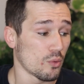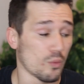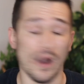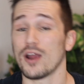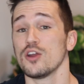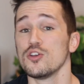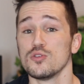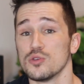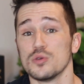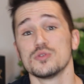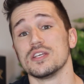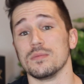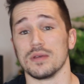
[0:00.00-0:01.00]
Why are you
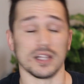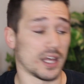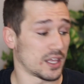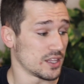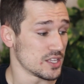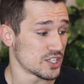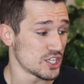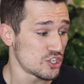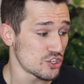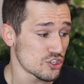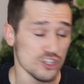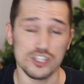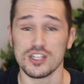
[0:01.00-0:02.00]
using me like this? This
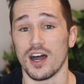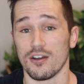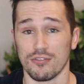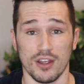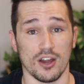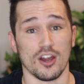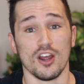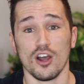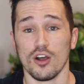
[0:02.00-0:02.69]
is just not fair.